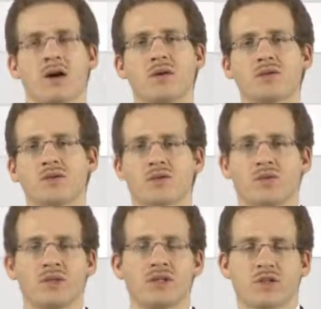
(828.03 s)
now you
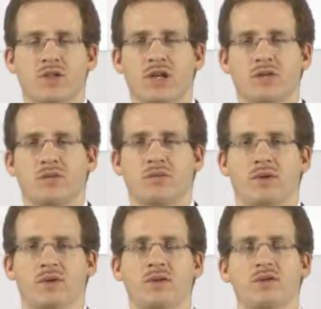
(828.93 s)
recheck your
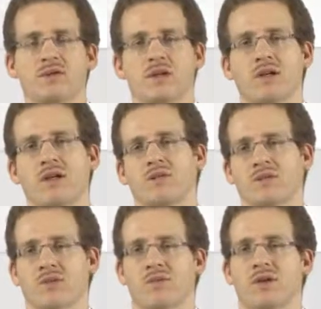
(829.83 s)
partitioning and
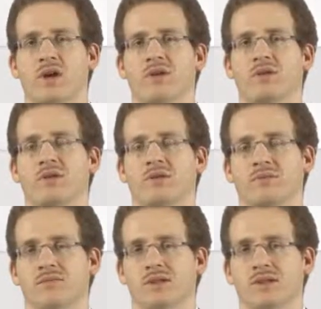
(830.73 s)
your
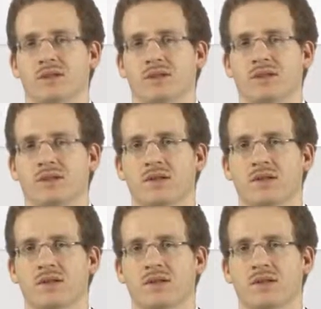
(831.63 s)
communication decisions,